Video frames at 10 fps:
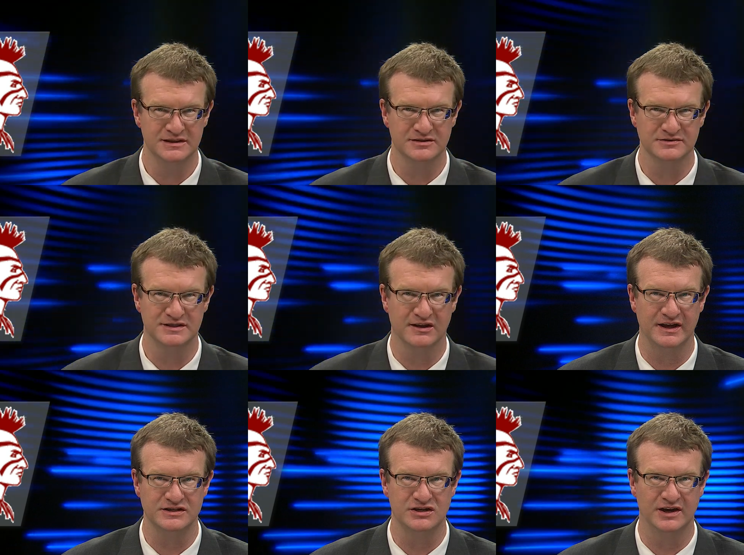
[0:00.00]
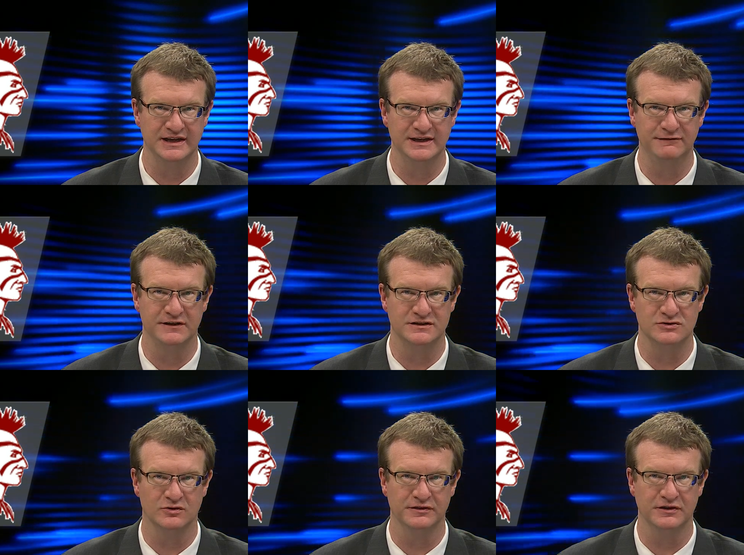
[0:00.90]
Don't sell that Shawnee defense
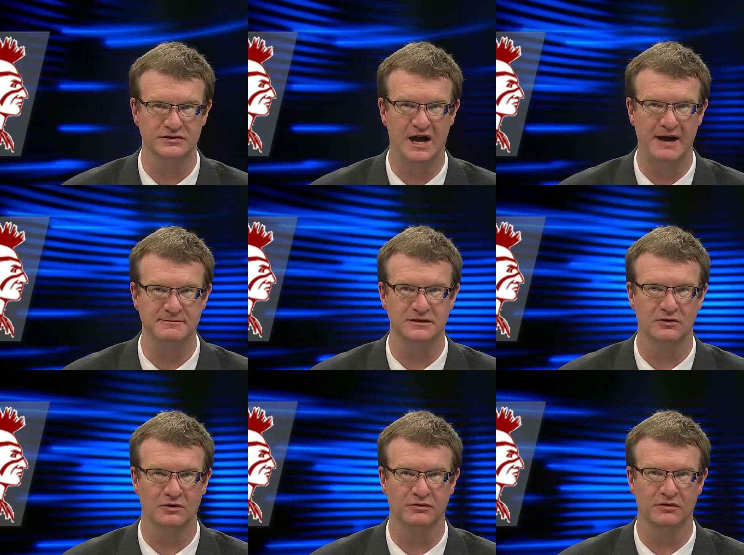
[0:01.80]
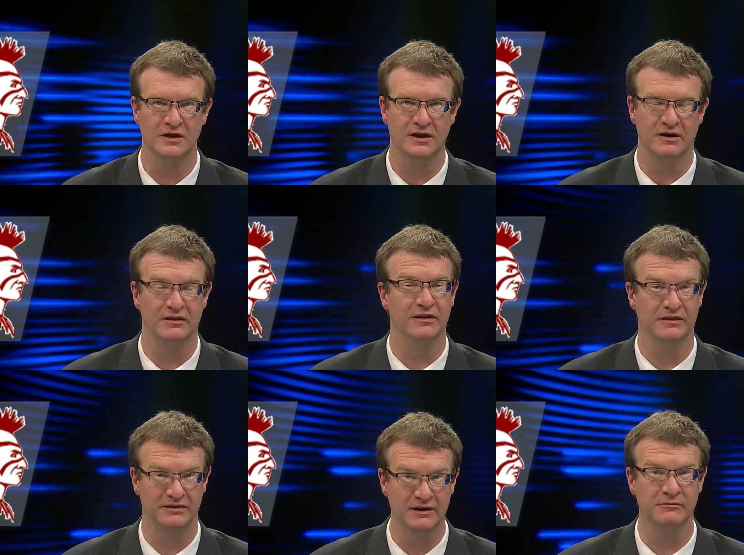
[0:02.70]
short. They're tops in the North, or
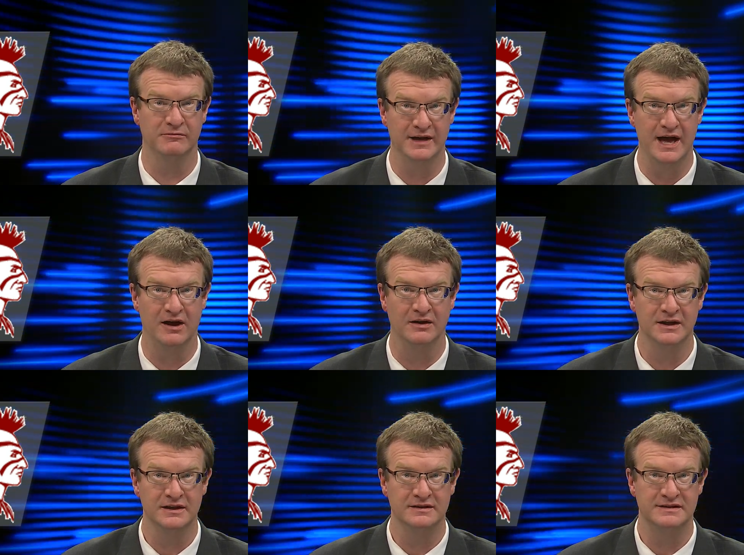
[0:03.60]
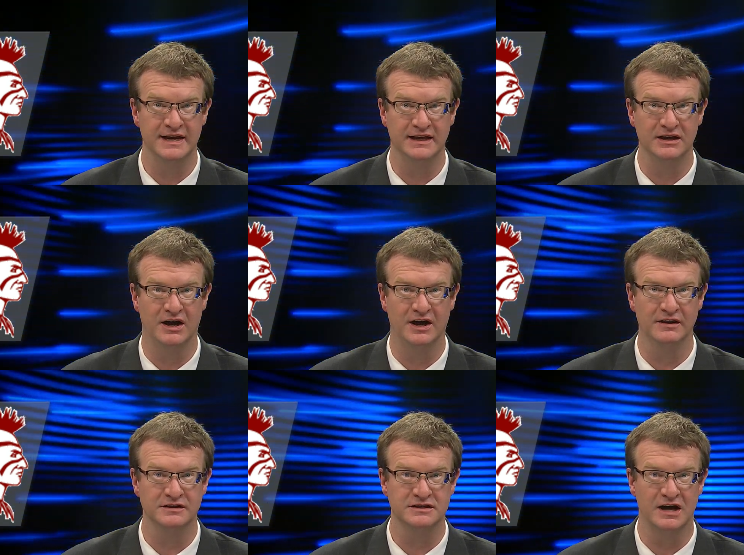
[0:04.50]
WBL, taking on
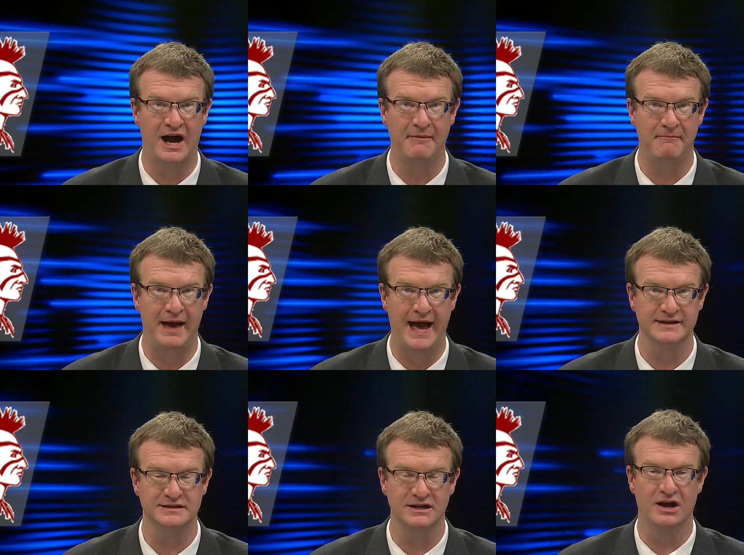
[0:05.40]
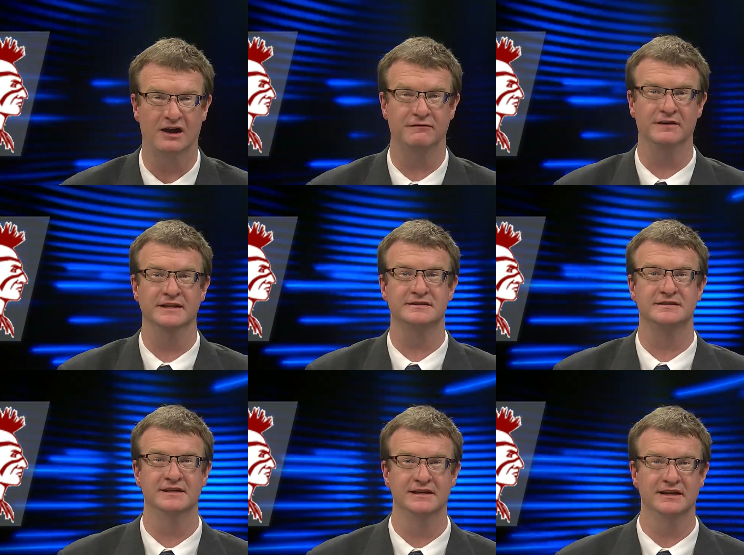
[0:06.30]
the top passing offense